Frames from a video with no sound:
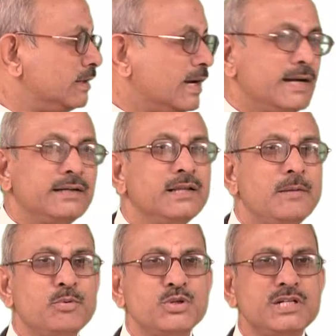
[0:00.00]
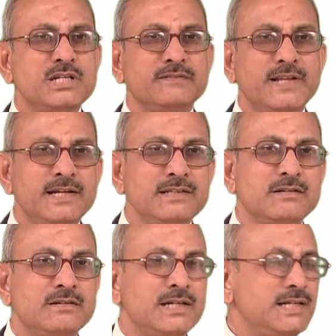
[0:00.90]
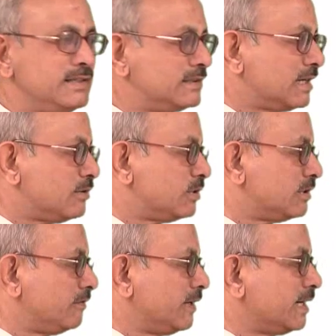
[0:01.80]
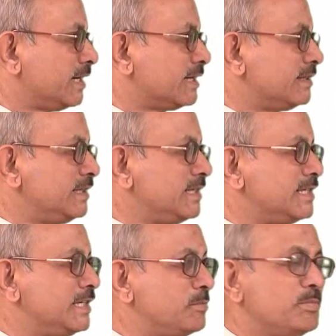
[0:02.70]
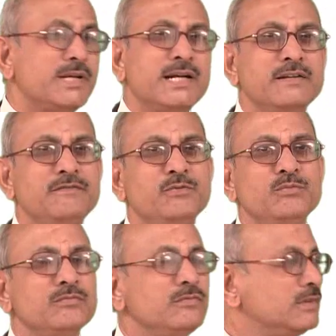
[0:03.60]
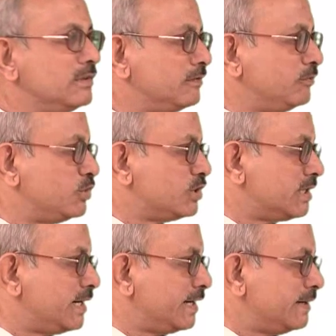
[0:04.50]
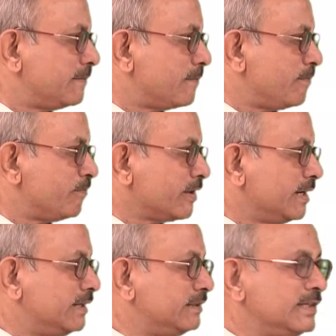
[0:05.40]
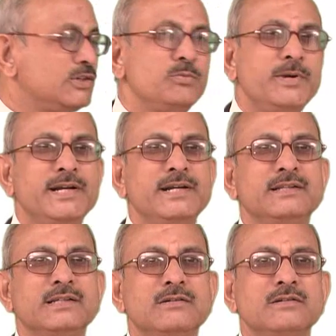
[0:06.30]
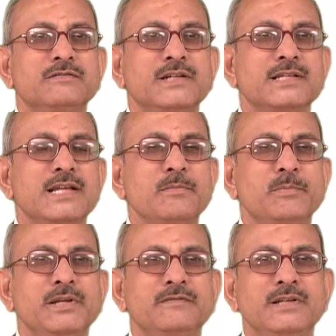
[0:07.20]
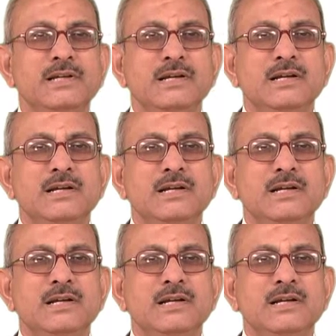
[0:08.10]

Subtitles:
And the opposite of that is called a discount. When a currency is cheaper at a future date, it is said to be at a discount. For example, if the